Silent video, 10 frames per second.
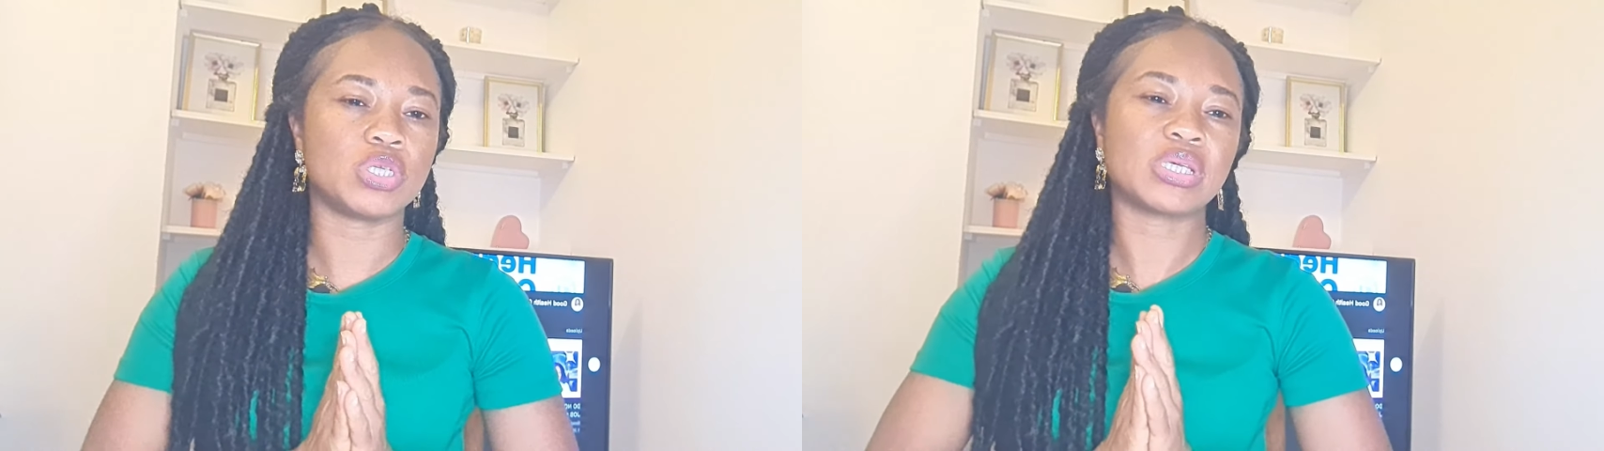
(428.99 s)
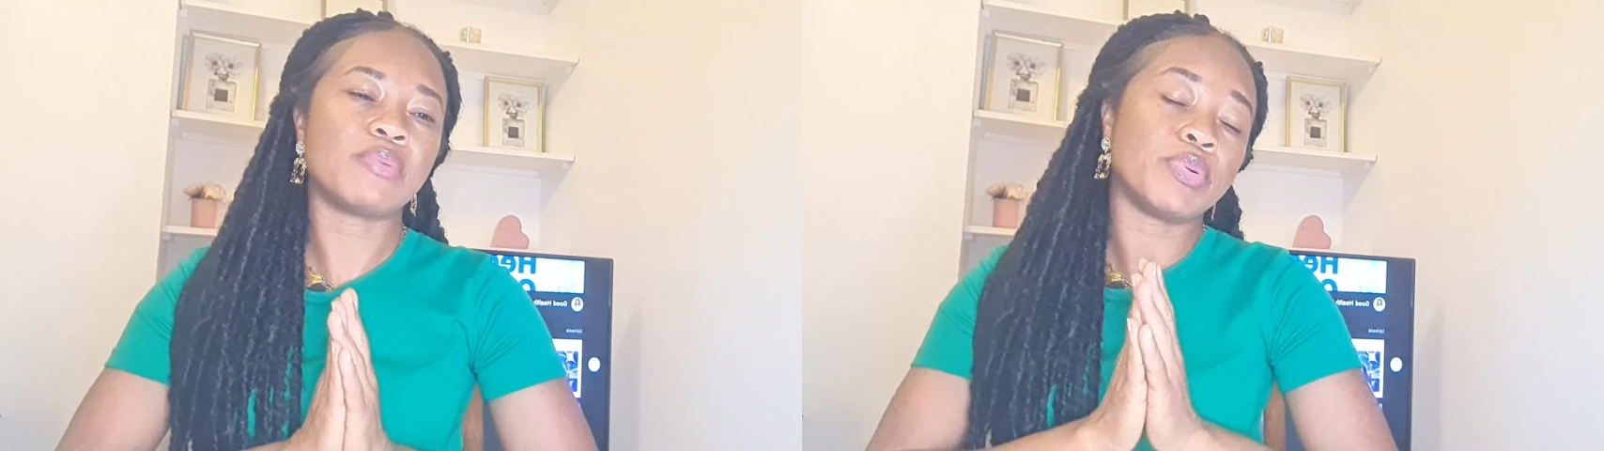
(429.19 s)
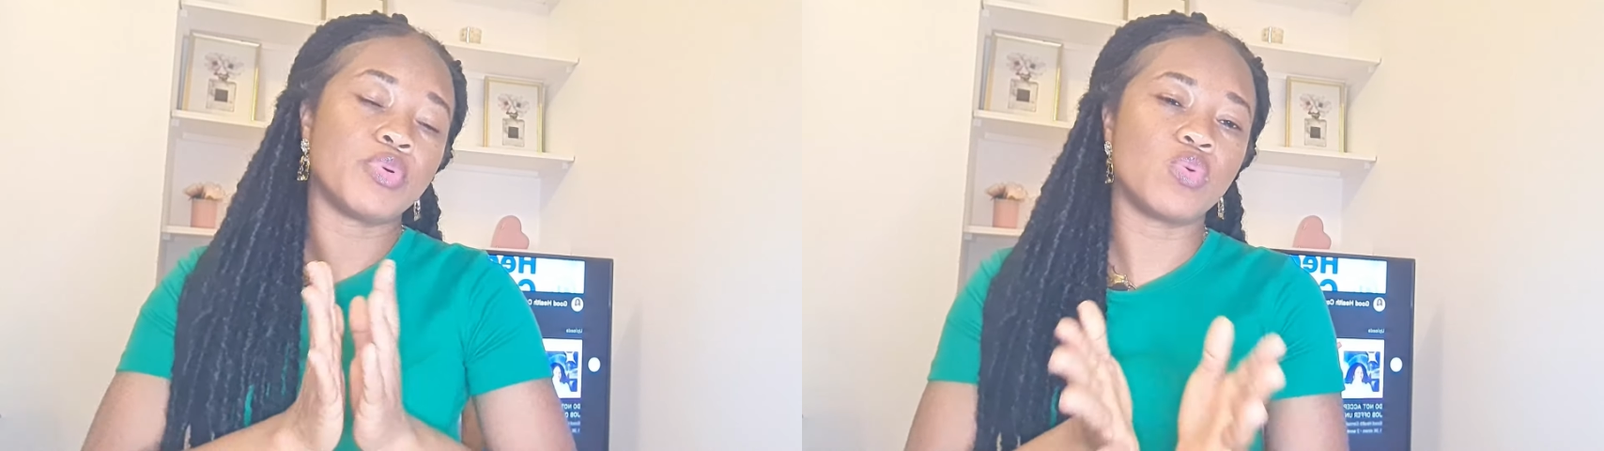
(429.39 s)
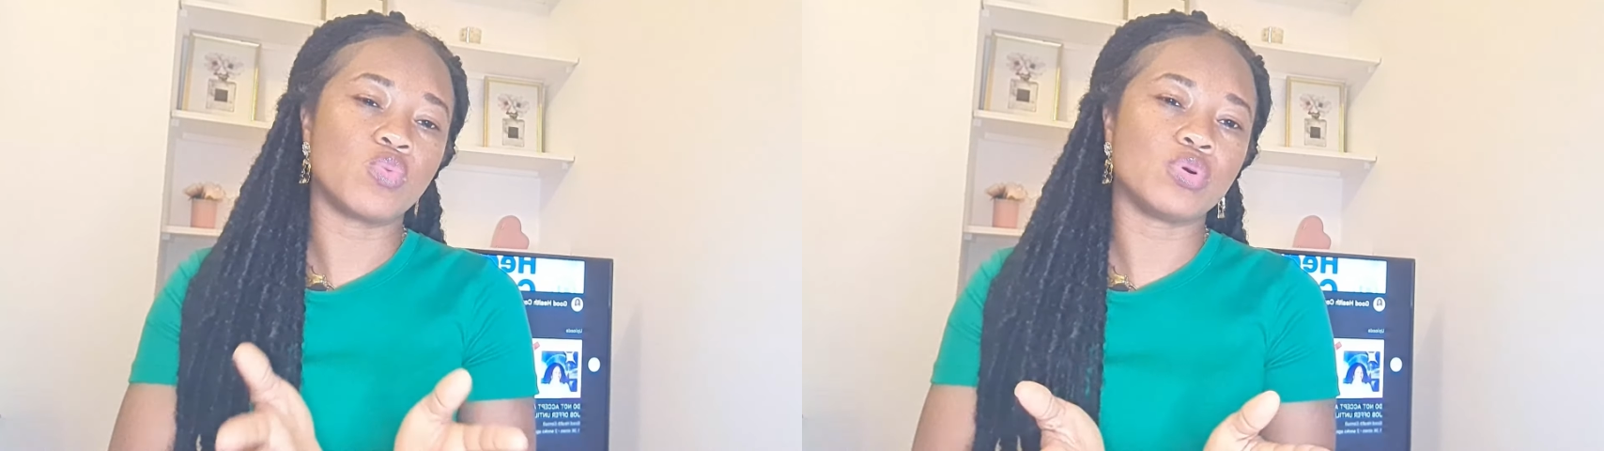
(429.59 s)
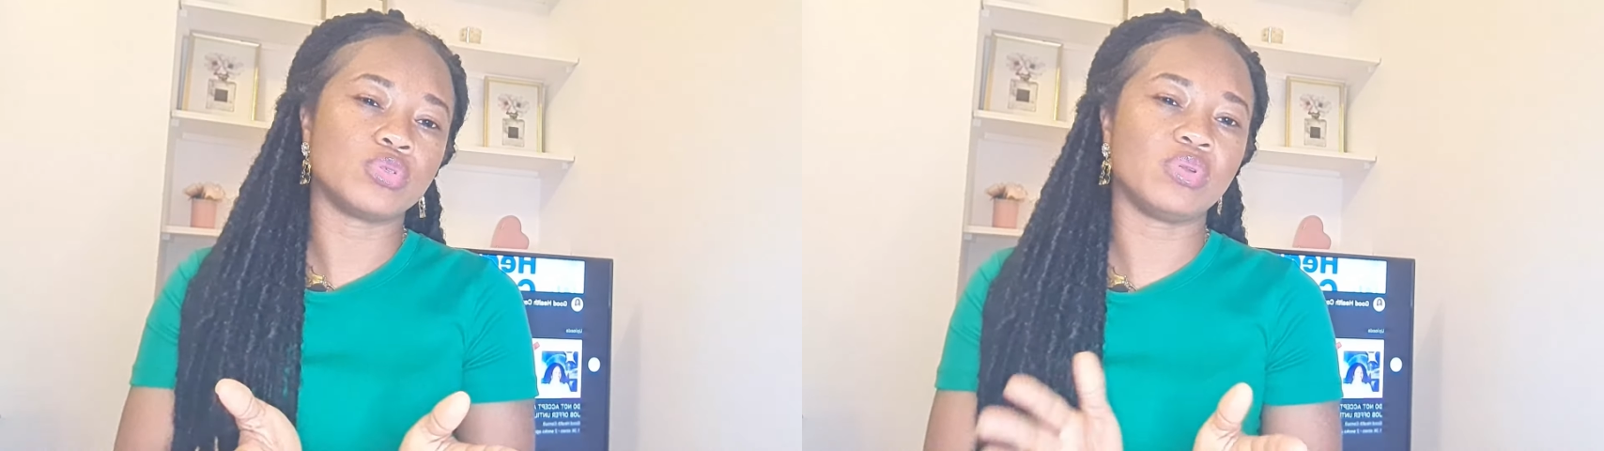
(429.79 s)
Some people would
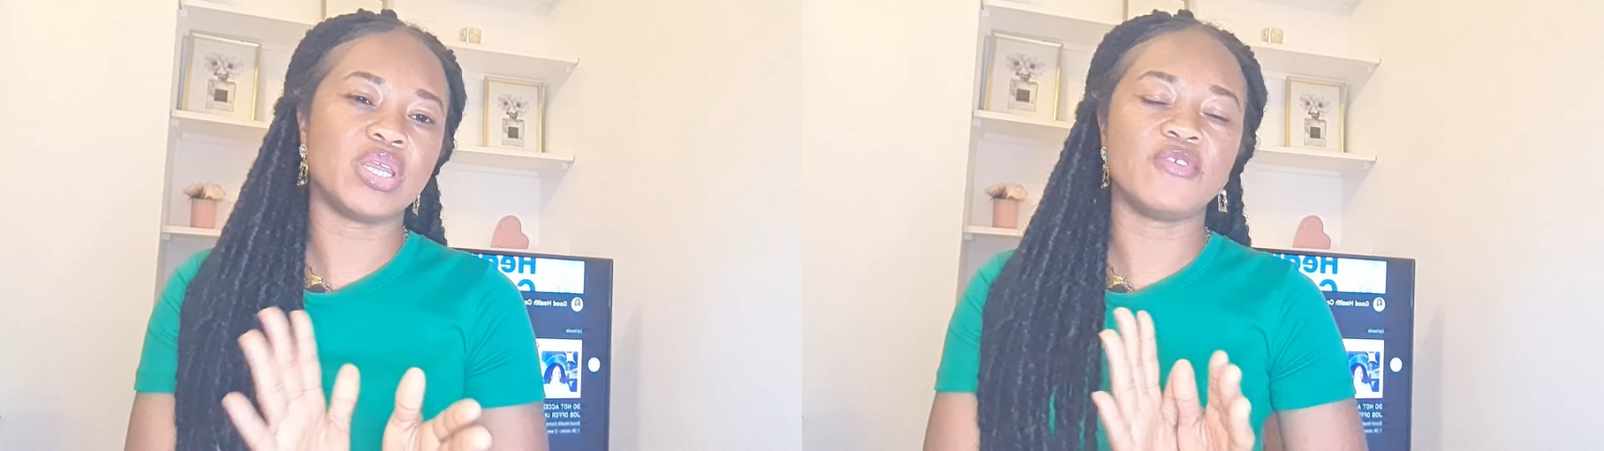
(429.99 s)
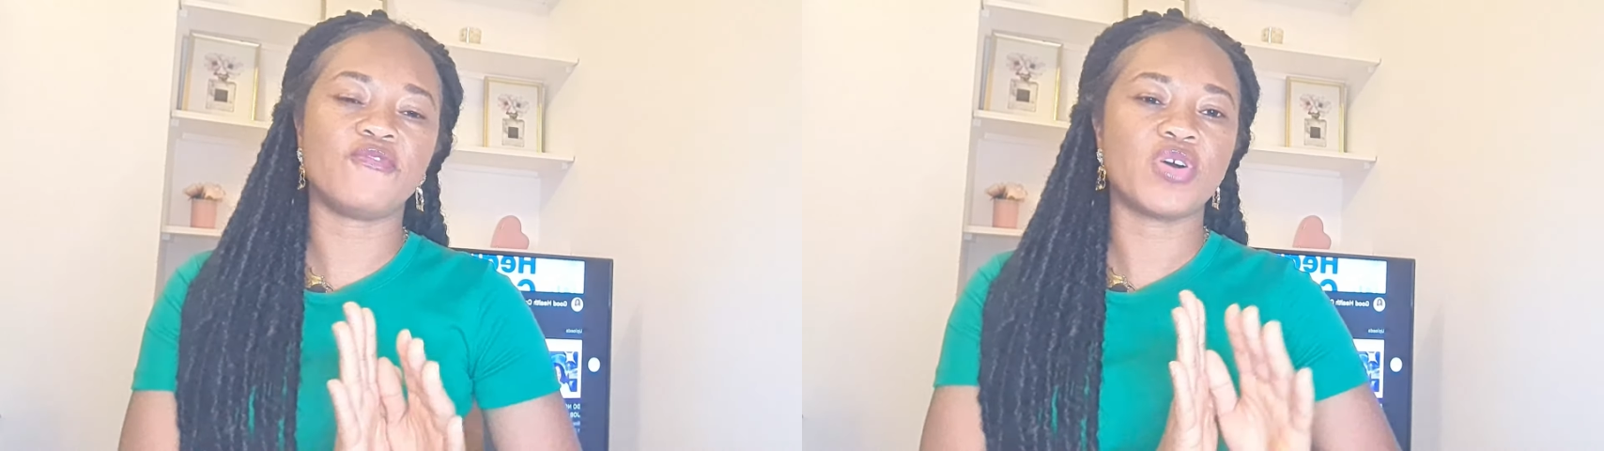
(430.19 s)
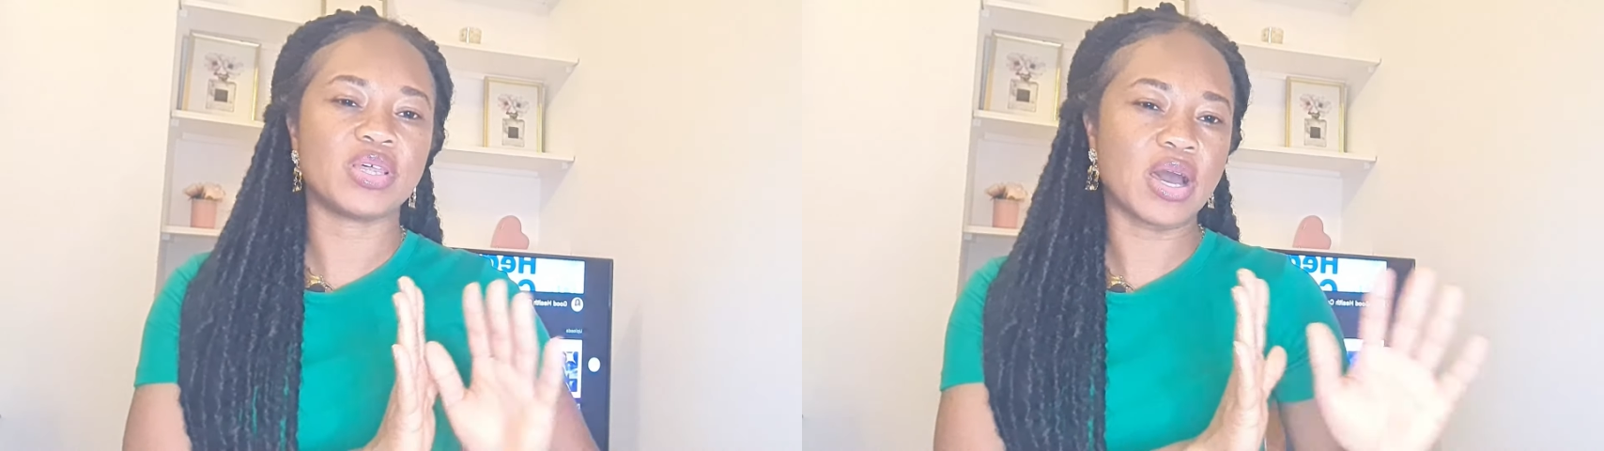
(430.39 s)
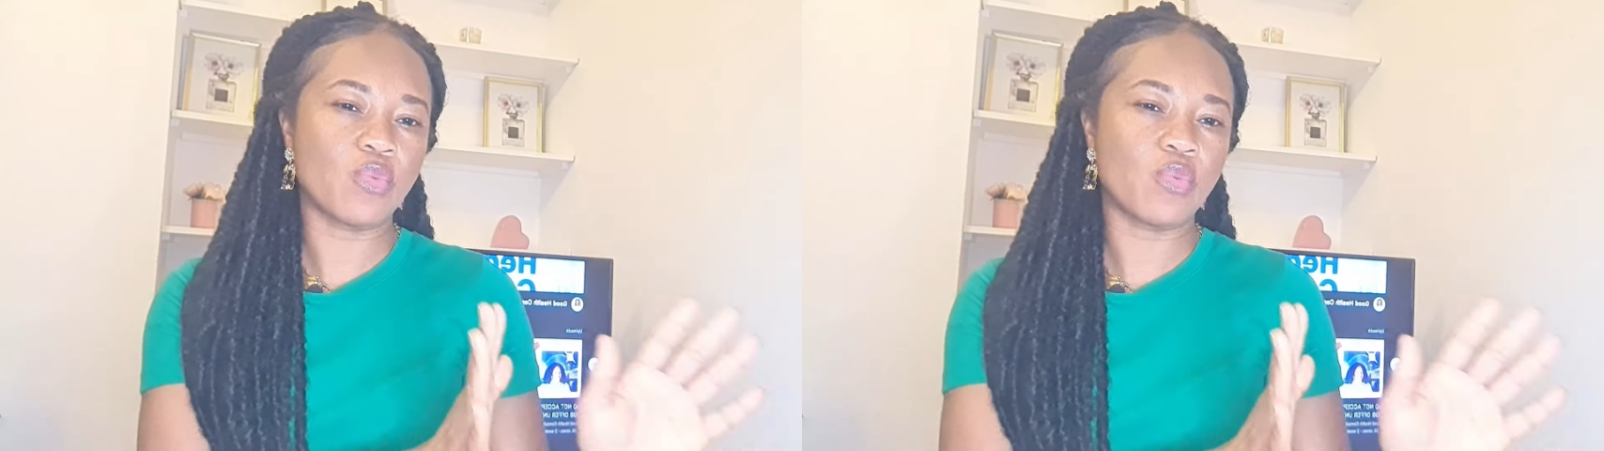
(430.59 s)
want to live further